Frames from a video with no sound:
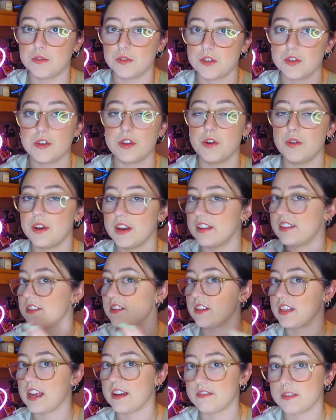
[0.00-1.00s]
So you don't
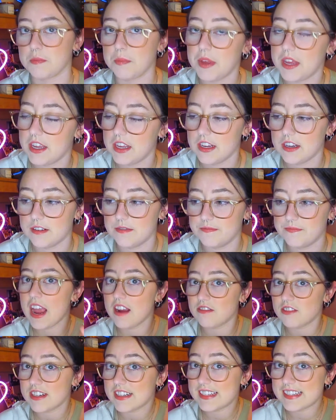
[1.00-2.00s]
necessarily have to pin
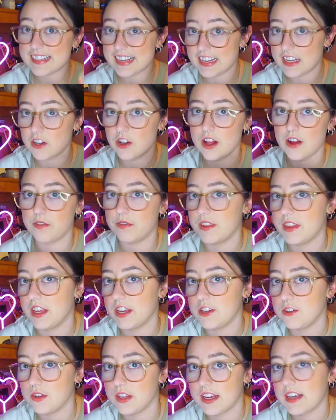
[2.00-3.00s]
every single outfit that
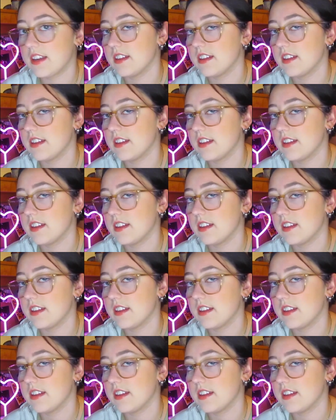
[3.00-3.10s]
you like,